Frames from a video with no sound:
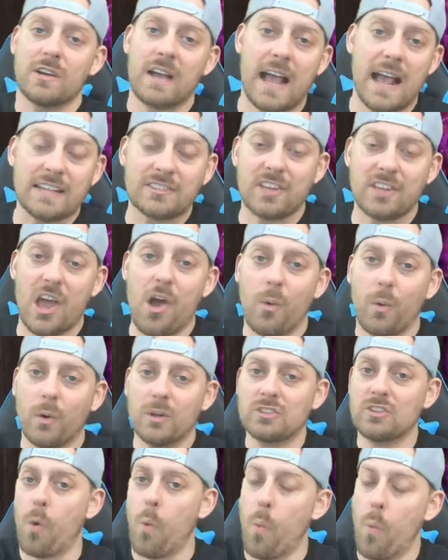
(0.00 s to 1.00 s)
guys,
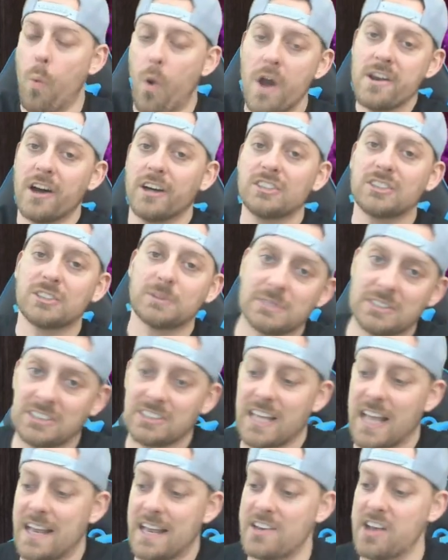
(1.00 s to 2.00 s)
was one hundred
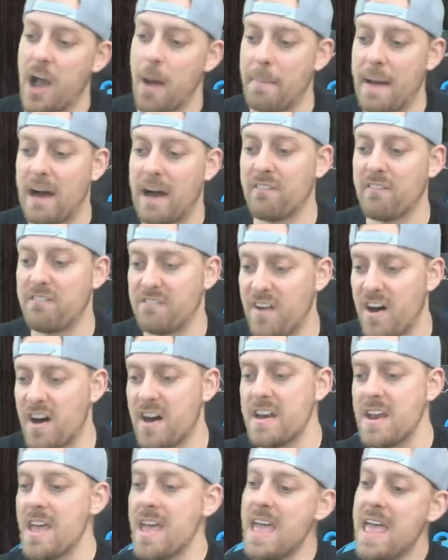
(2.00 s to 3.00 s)
percent about
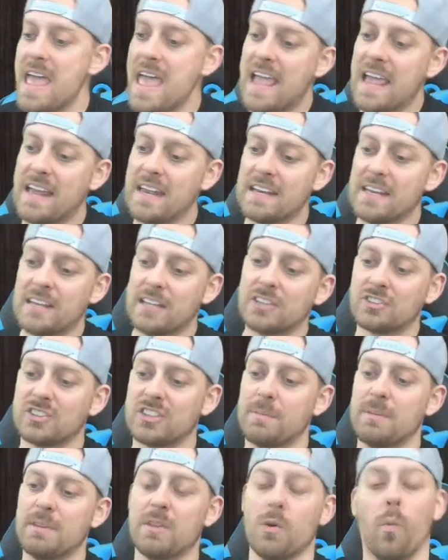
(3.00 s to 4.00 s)
fun, and here's
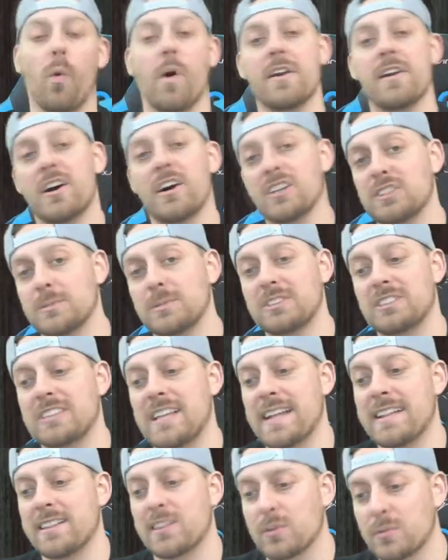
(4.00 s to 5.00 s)
going to be the one hundred
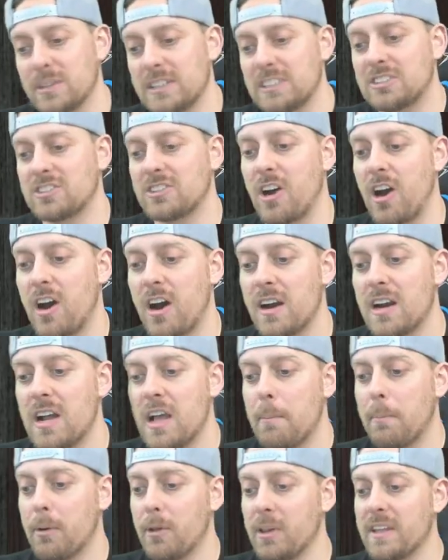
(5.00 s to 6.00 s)
percent three star,
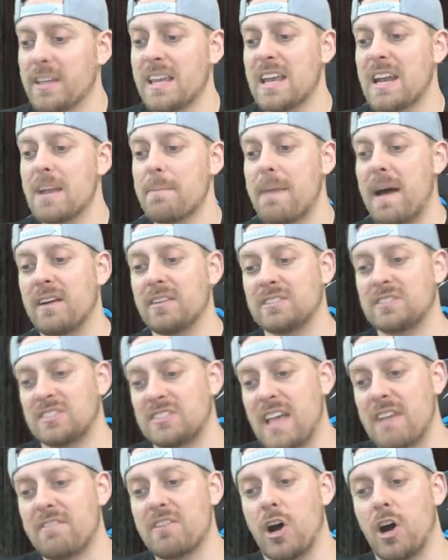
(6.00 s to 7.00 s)
pulling in about
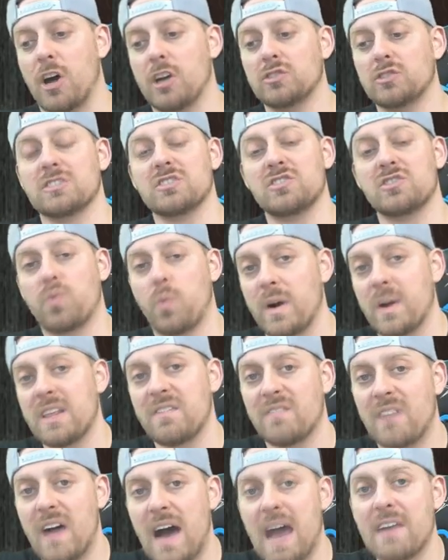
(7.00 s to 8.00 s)
seven hundred
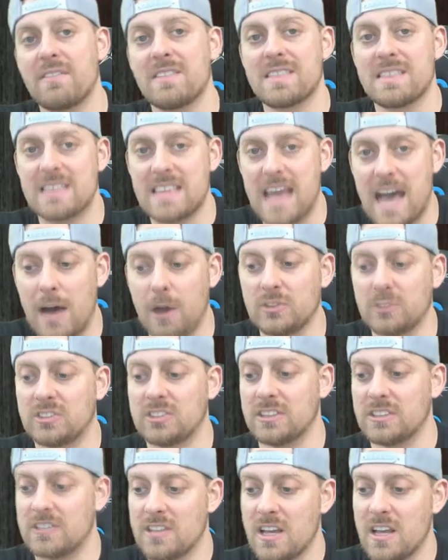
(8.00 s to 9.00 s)
twenty-five
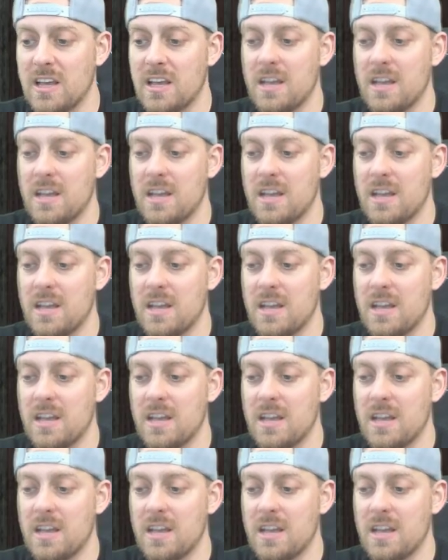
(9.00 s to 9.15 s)
thousand